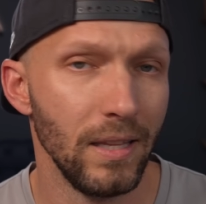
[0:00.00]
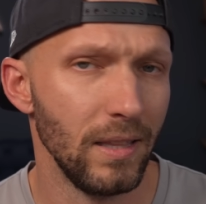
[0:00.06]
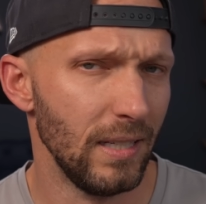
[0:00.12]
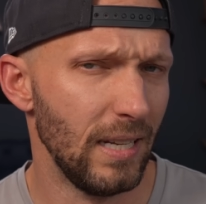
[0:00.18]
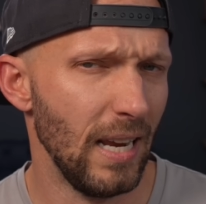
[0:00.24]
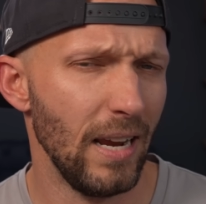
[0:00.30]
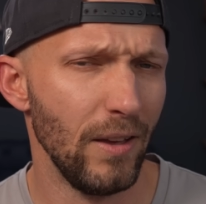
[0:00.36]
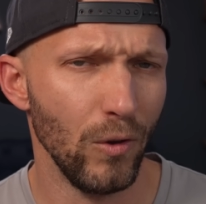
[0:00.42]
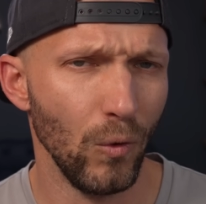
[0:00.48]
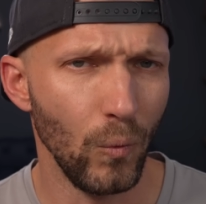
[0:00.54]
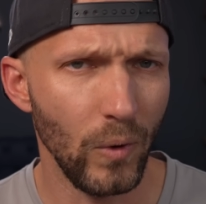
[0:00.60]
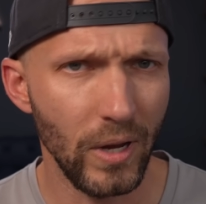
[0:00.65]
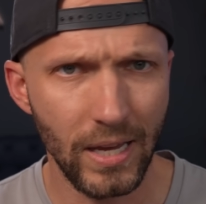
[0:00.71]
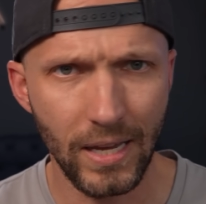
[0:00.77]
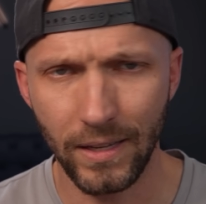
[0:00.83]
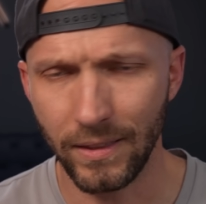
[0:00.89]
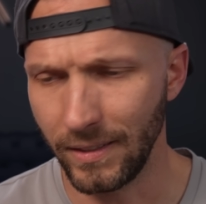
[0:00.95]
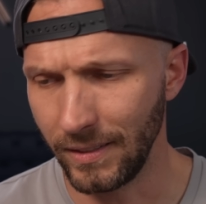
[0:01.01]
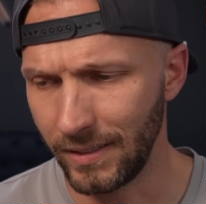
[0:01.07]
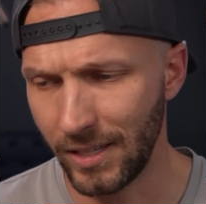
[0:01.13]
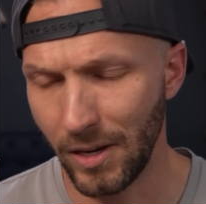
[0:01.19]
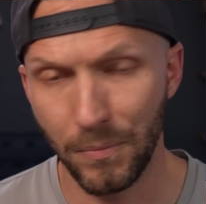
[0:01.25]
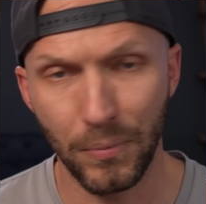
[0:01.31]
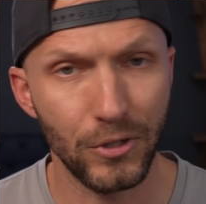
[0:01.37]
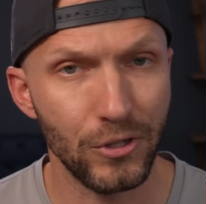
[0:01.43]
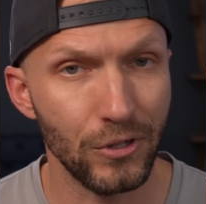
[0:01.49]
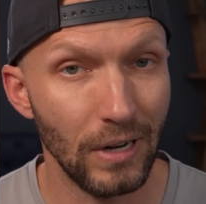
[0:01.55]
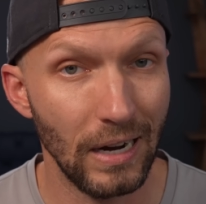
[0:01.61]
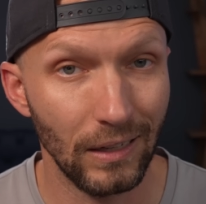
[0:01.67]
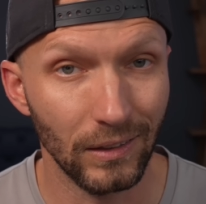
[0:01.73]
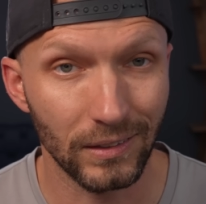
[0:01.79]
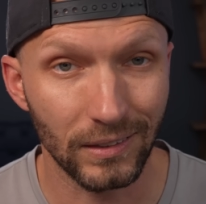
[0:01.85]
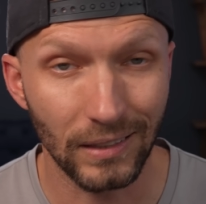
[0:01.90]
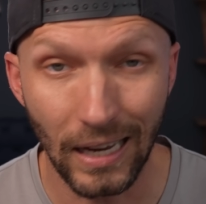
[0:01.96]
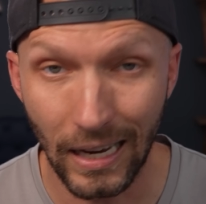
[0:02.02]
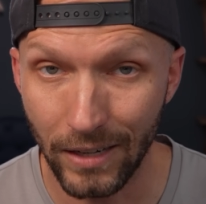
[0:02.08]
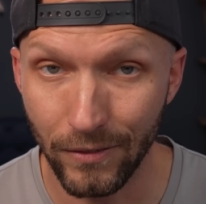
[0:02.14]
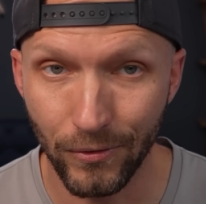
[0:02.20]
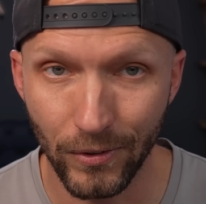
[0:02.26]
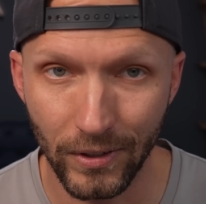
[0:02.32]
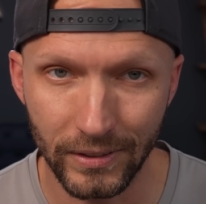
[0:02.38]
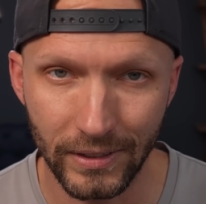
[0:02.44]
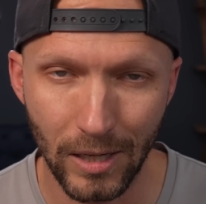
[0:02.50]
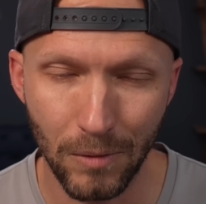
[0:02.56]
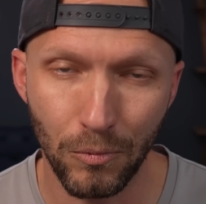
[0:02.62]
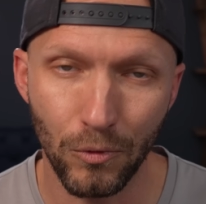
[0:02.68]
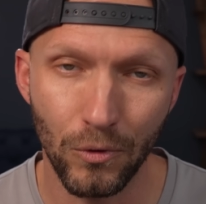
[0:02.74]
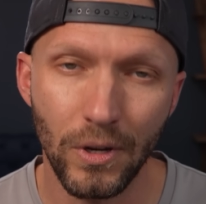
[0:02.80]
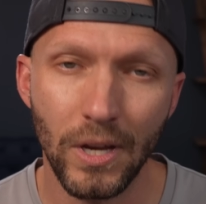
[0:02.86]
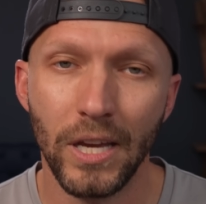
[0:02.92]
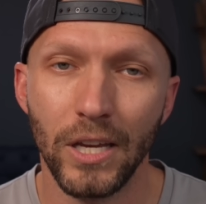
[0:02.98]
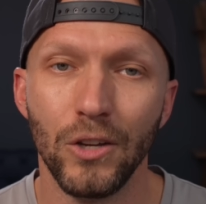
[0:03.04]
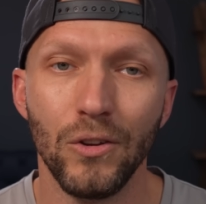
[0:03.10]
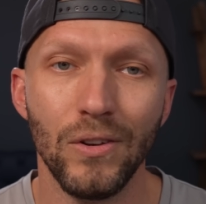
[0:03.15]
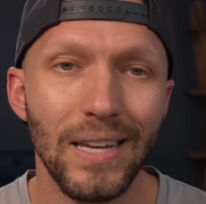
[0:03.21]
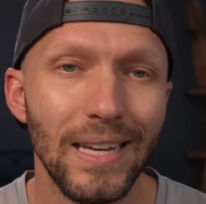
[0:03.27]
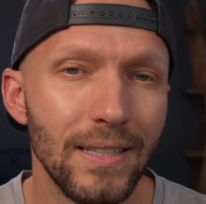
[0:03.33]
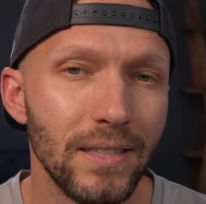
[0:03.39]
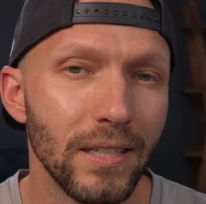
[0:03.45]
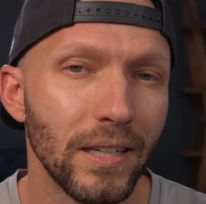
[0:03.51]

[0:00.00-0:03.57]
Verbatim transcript: the day of the week, the temperature outside, for example, you need